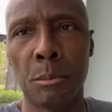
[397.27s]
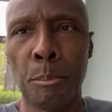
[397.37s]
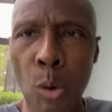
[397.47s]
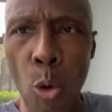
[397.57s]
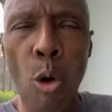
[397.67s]

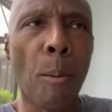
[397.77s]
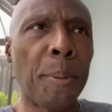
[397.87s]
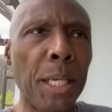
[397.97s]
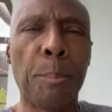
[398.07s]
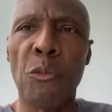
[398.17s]
poor
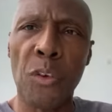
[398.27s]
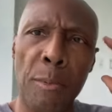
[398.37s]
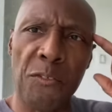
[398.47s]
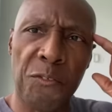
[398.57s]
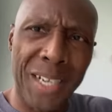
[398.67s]
people from
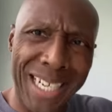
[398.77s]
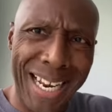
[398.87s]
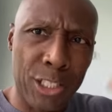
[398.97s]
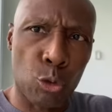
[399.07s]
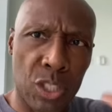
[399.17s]
a
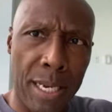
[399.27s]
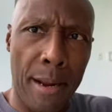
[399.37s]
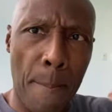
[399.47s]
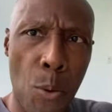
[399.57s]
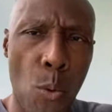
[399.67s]
financial
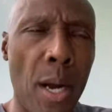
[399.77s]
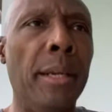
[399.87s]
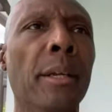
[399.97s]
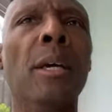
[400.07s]
standpoint